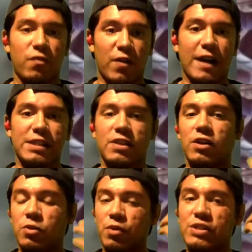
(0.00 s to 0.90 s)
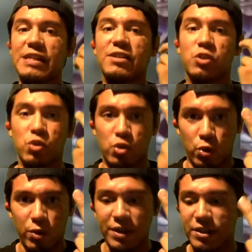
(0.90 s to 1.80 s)
5 stars, supposed to say 2
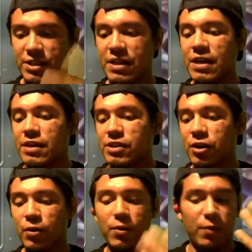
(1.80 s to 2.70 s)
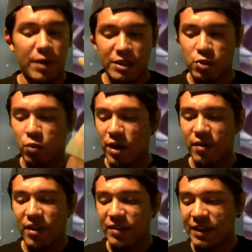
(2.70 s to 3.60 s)
twins. So it's weird
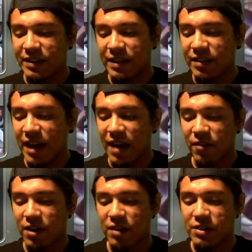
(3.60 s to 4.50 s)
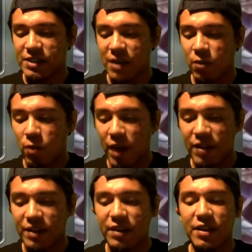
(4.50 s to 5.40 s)
that they did that. I don't understand why
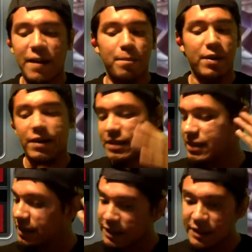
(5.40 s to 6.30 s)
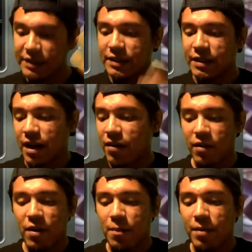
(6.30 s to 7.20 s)
they did that, but I don't
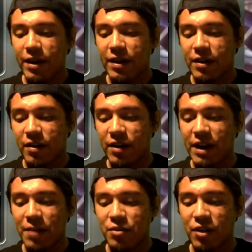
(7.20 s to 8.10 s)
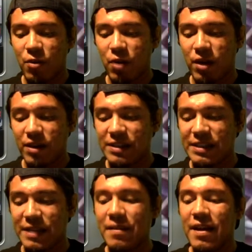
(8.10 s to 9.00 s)
know. But currently I'm trying to work on a
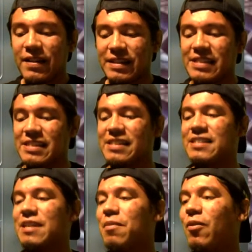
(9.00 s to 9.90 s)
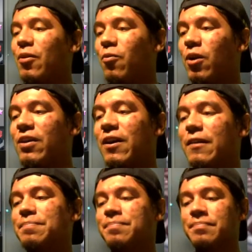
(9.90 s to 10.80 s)
team. This is the team I want to work on,